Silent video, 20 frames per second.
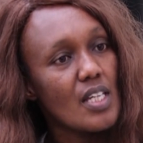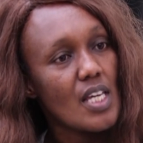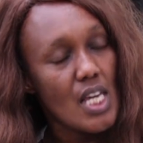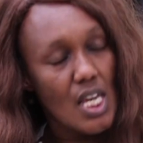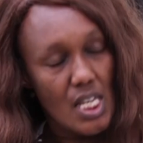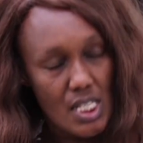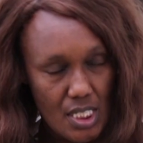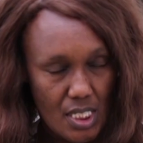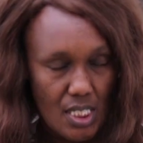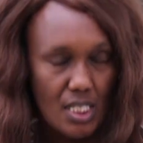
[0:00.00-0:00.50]

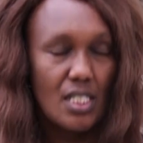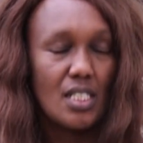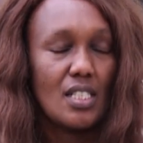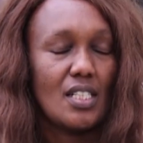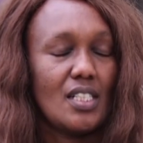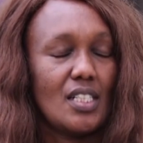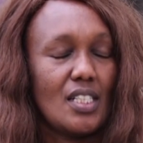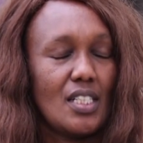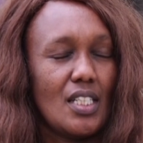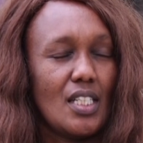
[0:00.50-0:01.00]
Yes.
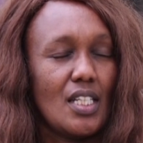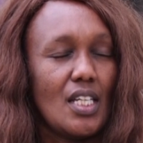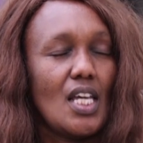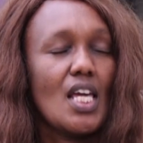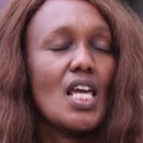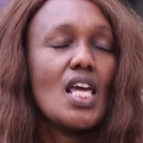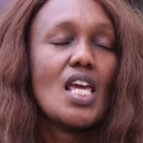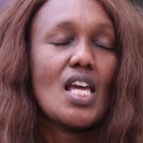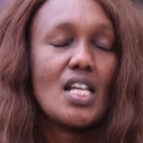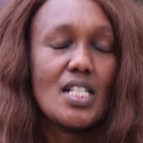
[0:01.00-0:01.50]

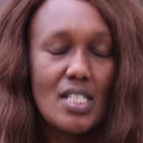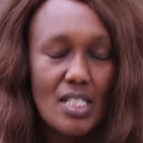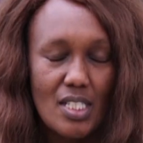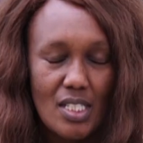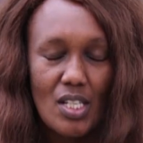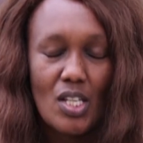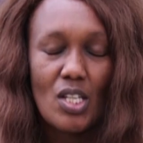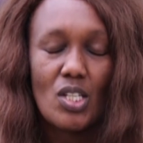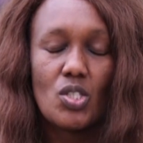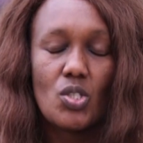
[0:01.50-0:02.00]
Amazing. Yes.
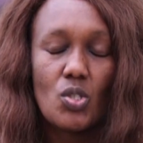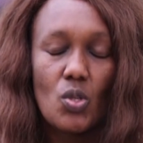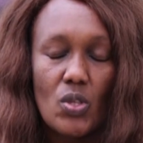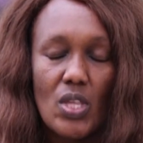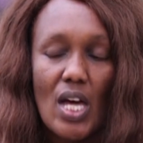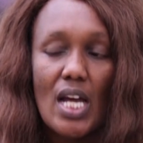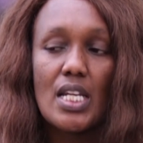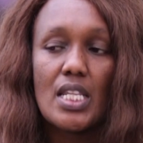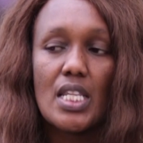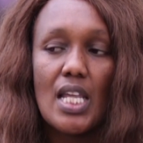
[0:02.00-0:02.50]
So
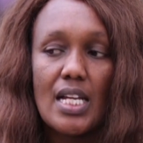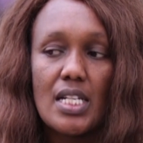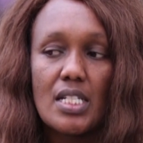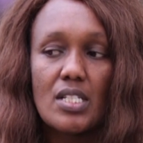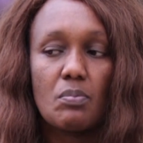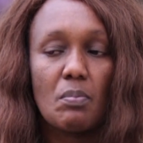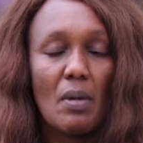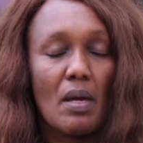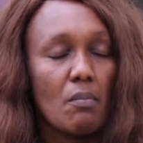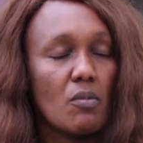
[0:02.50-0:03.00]
that
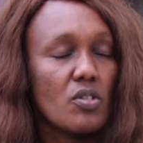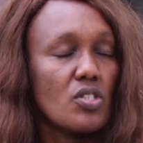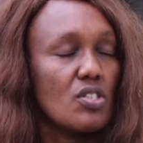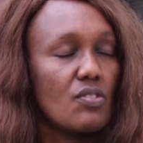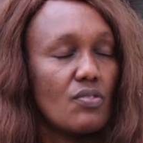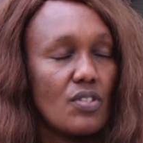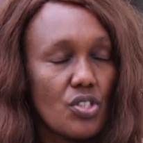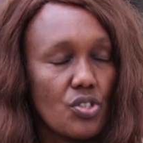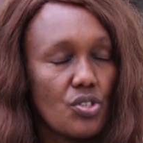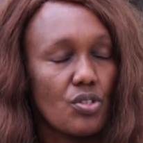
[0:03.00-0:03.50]
is my
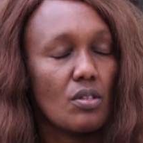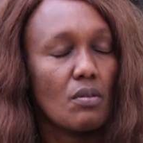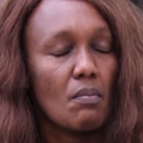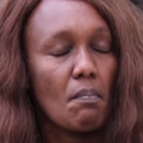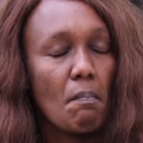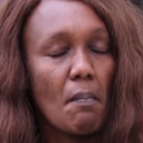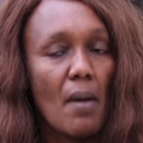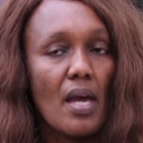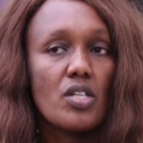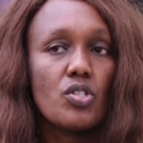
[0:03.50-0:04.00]
motivation.
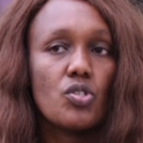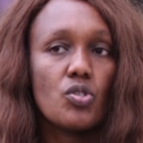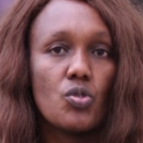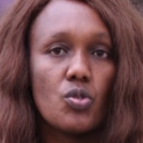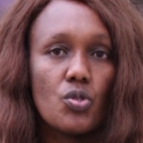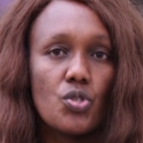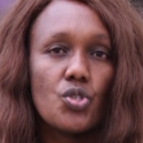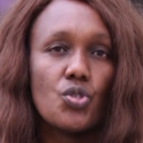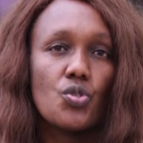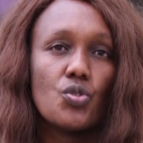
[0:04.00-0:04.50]
My
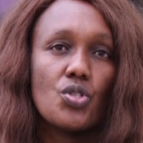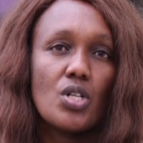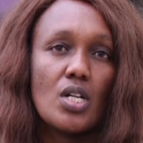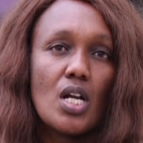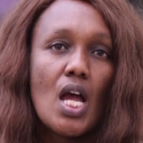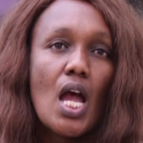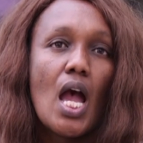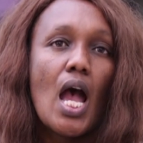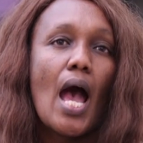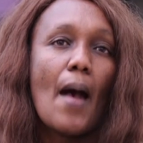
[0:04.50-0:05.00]
two children
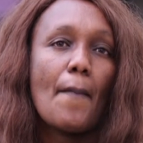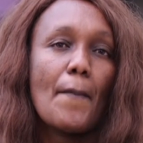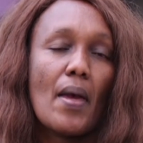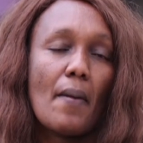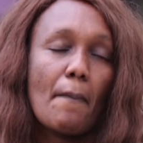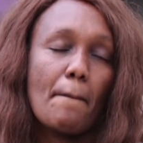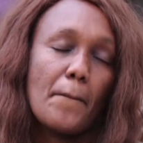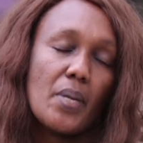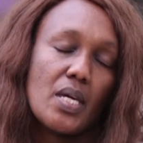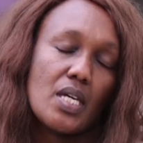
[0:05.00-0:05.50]
are my
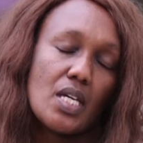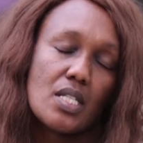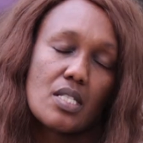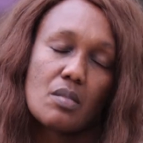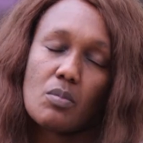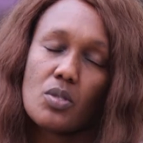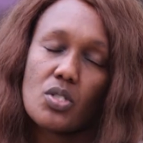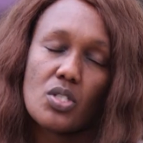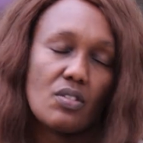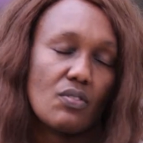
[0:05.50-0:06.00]

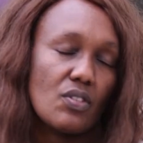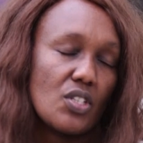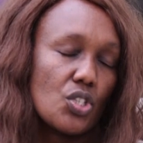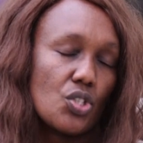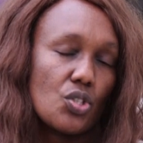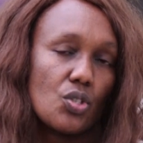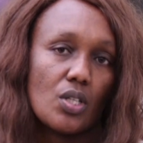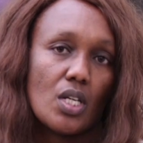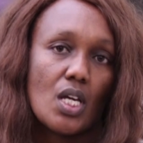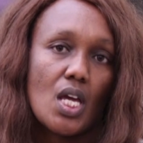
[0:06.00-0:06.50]
biggest
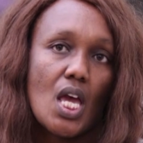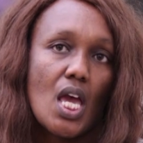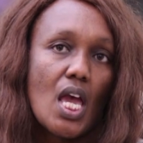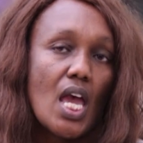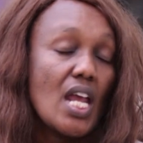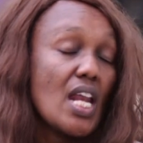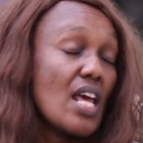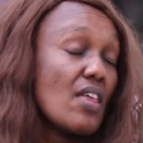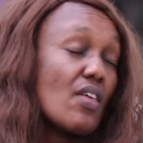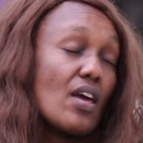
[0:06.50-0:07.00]
motivation.
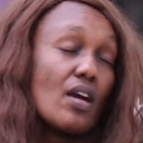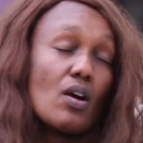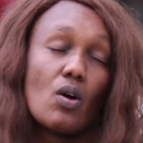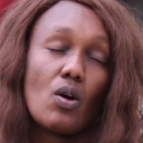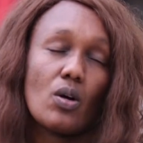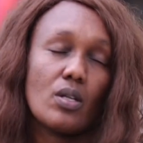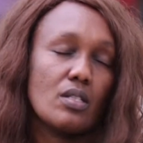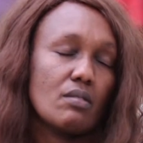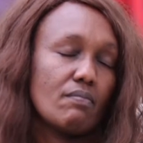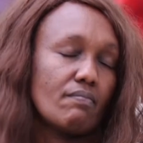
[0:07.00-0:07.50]
And I thank
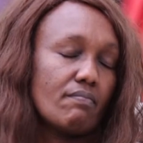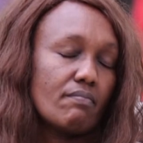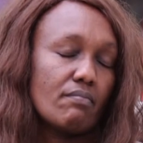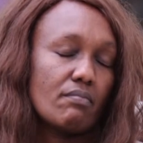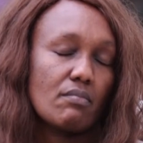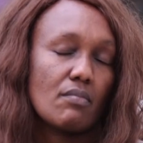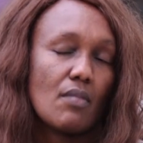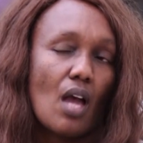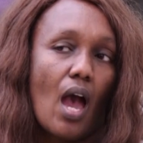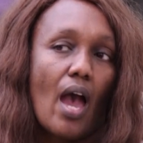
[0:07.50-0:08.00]
God.
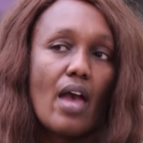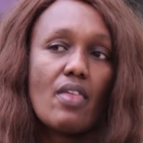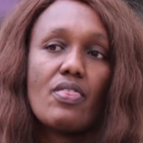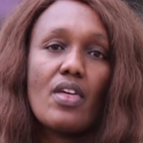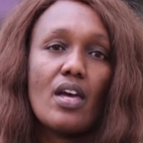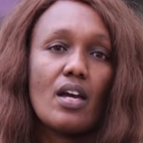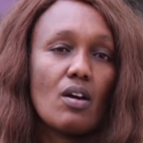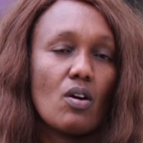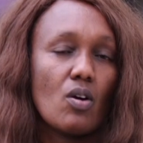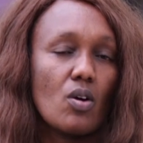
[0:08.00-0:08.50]
I
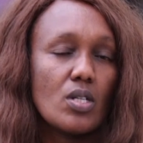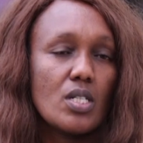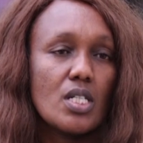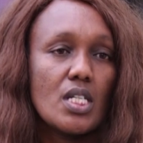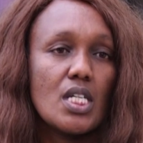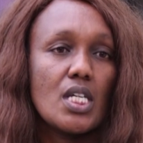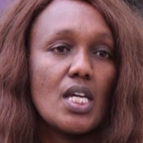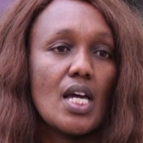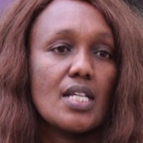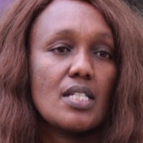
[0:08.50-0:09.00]
thank God
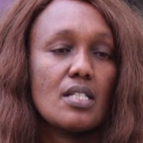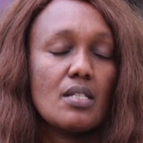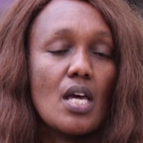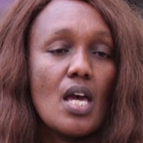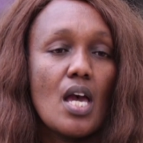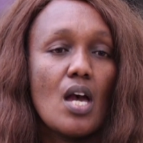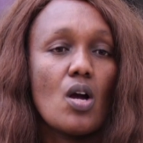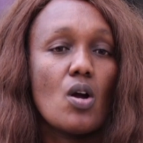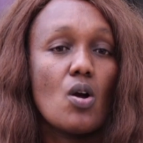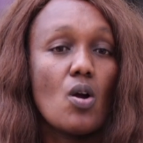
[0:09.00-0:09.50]

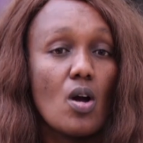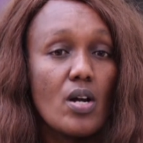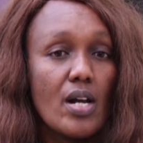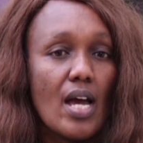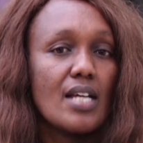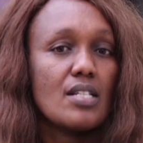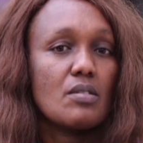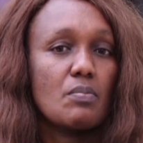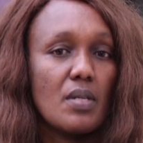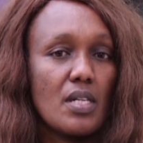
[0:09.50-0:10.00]
God
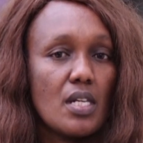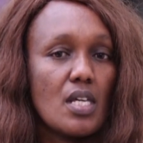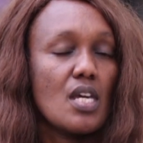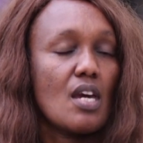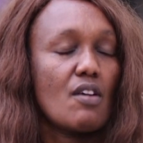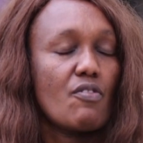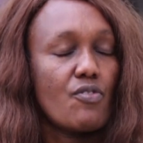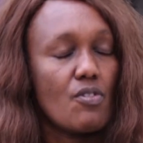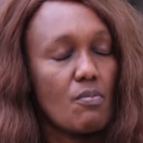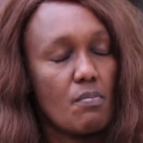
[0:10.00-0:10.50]
has been
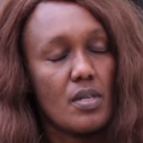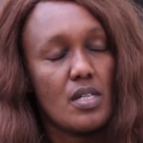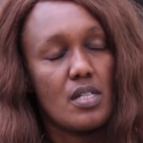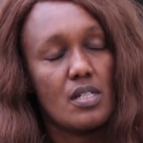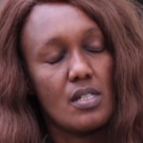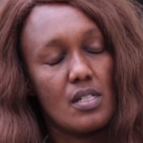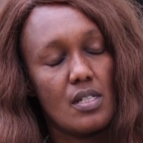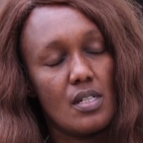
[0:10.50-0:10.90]
here for me.